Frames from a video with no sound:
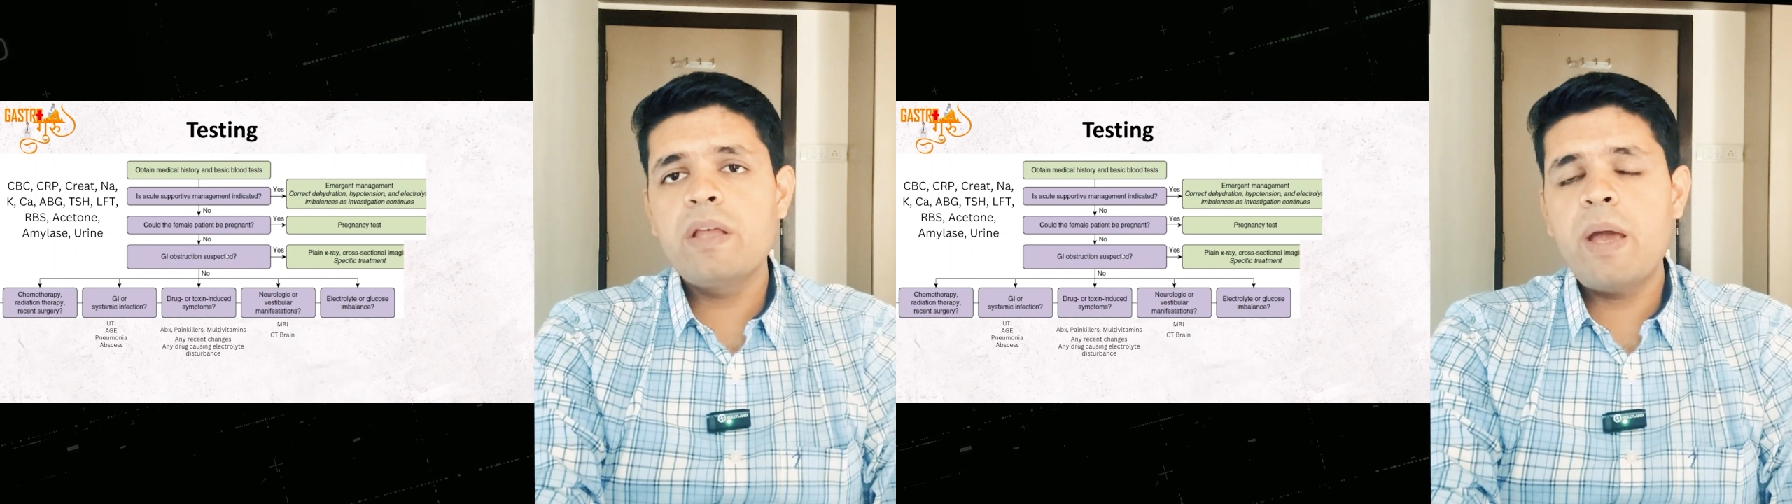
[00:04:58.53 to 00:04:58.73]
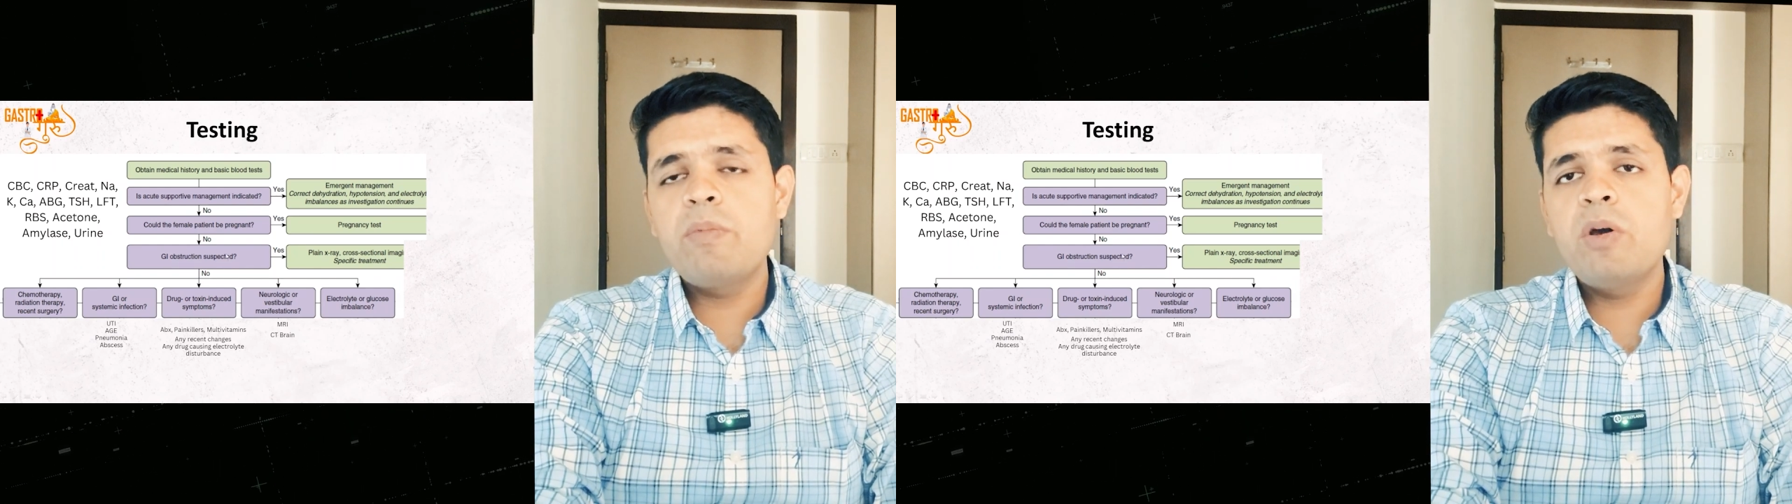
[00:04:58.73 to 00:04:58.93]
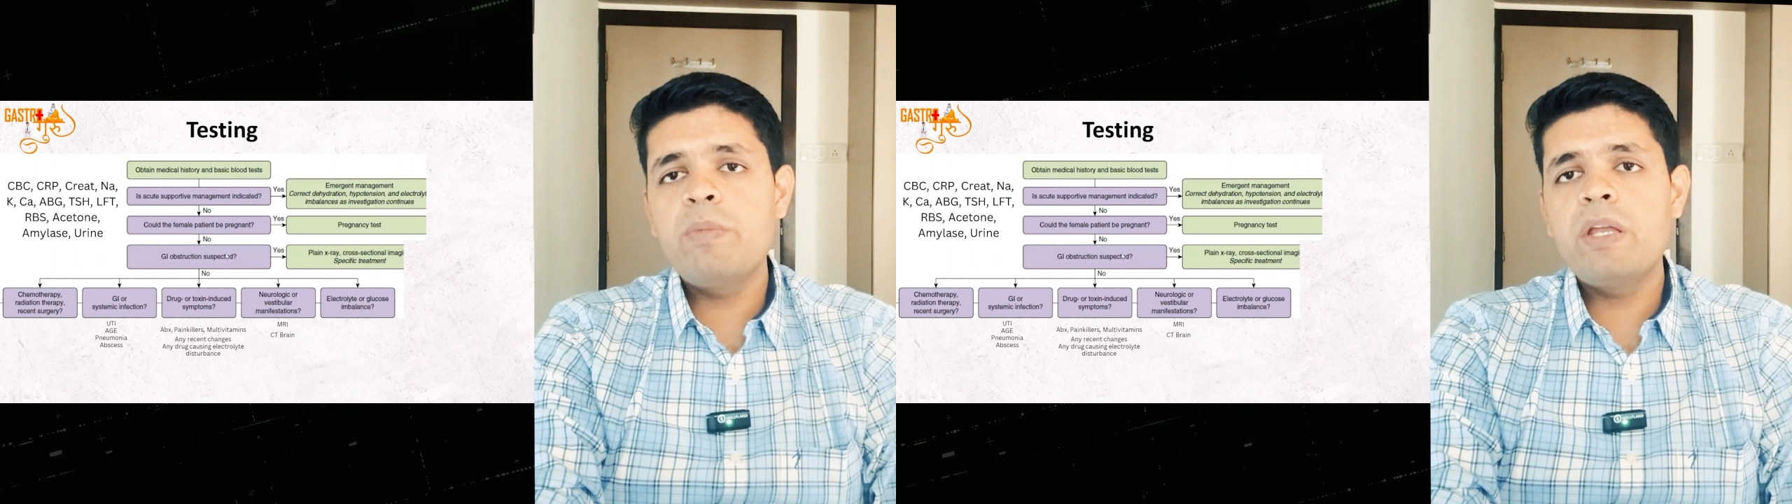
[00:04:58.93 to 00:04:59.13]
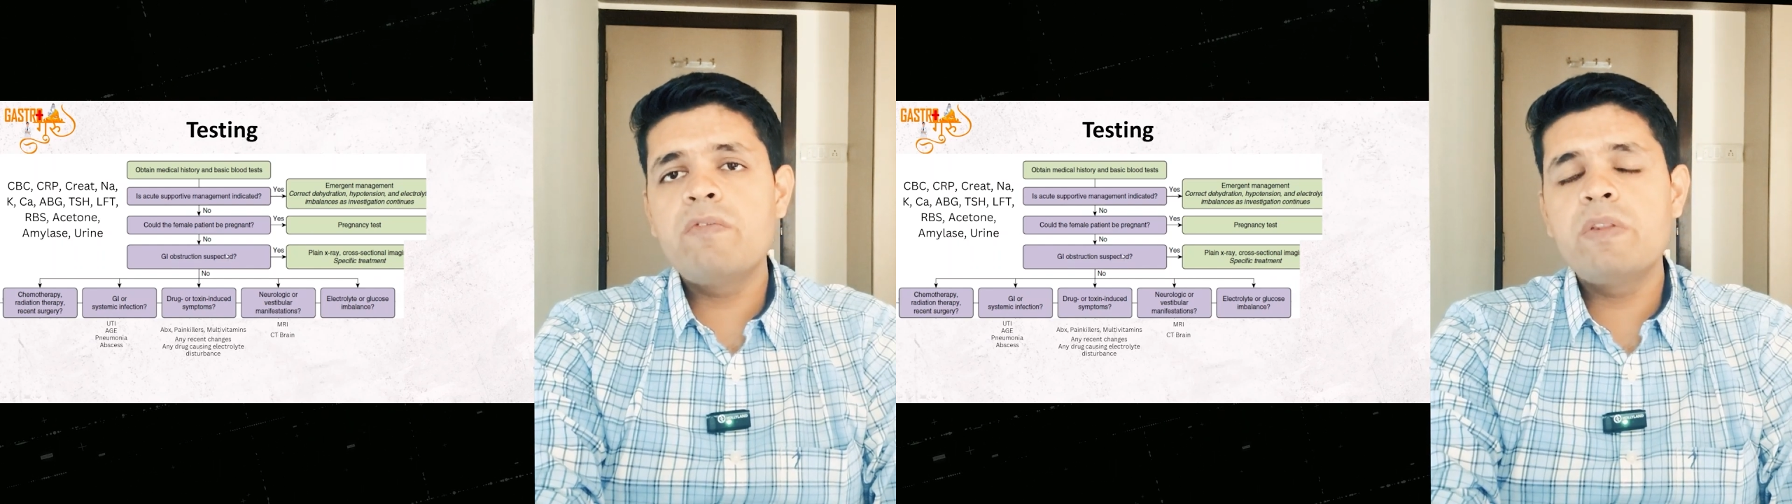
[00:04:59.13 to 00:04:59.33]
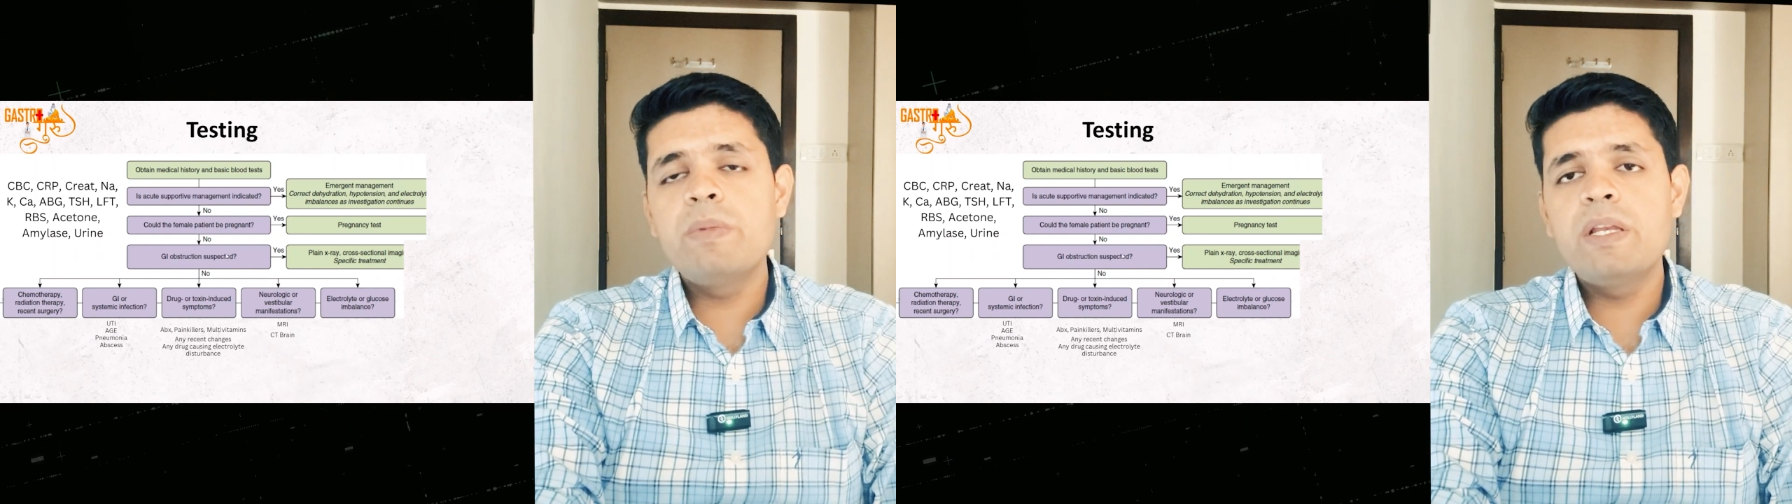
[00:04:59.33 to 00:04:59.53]
in the
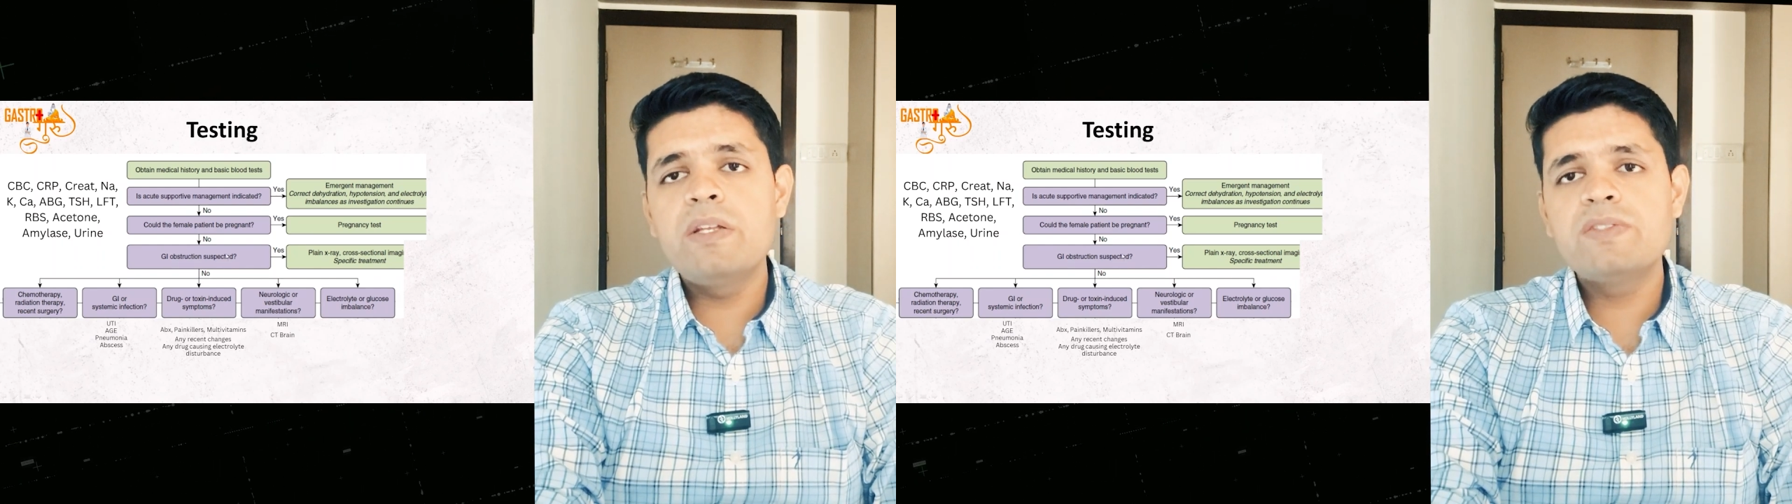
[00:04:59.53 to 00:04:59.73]
abdomen with bilious